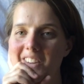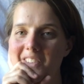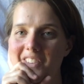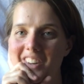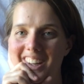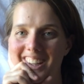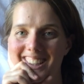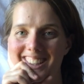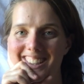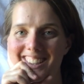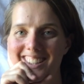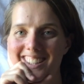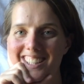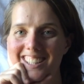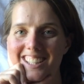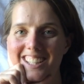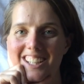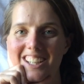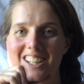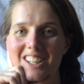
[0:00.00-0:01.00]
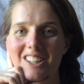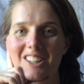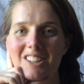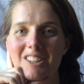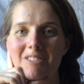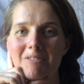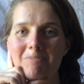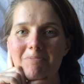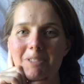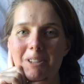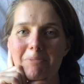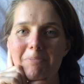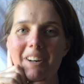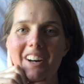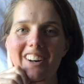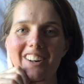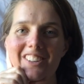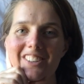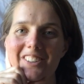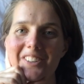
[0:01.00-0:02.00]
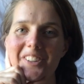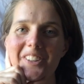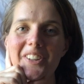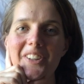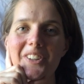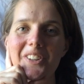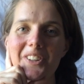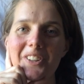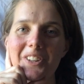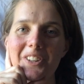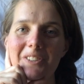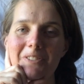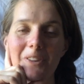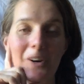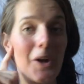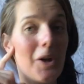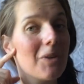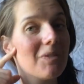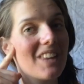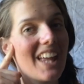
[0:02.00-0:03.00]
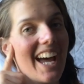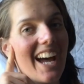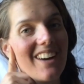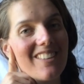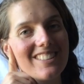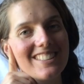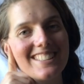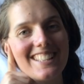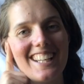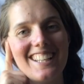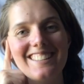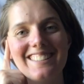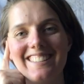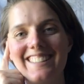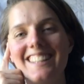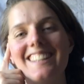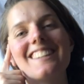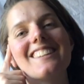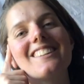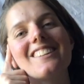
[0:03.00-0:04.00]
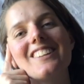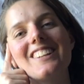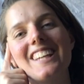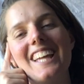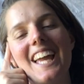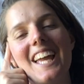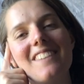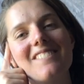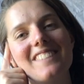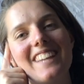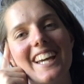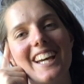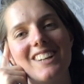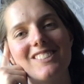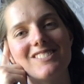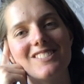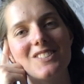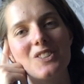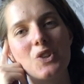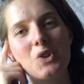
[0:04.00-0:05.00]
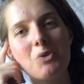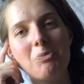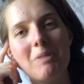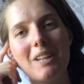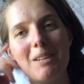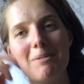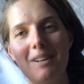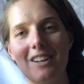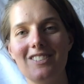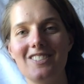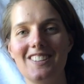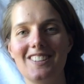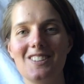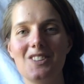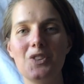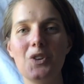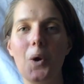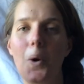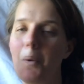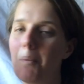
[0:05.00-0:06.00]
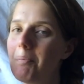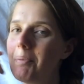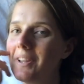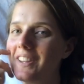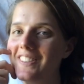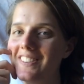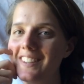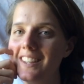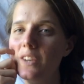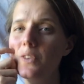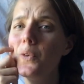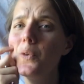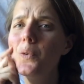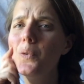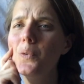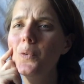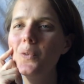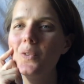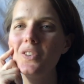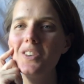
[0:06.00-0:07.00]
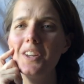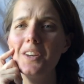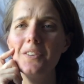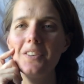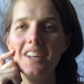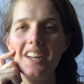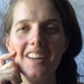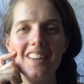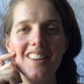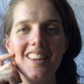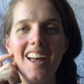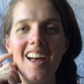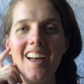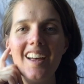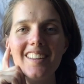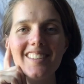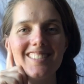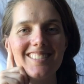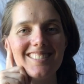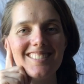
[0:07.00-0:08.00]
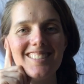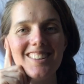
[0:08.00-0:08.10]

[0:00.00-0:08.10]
when my partner, who for whom the hat was destined, sort of came down, saw me about to chop and said, "Oh, don't cut that.